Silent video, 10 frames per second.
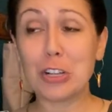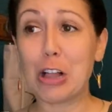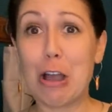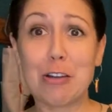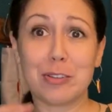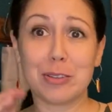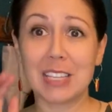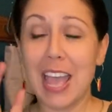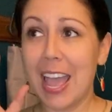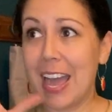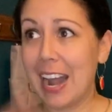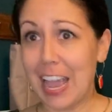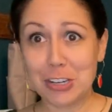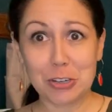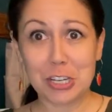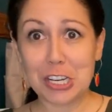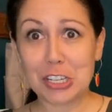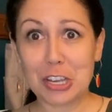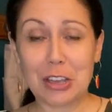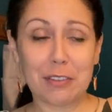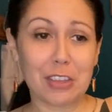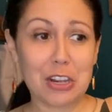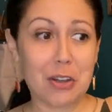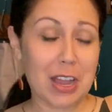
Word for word: clothes and an extra change of, you know,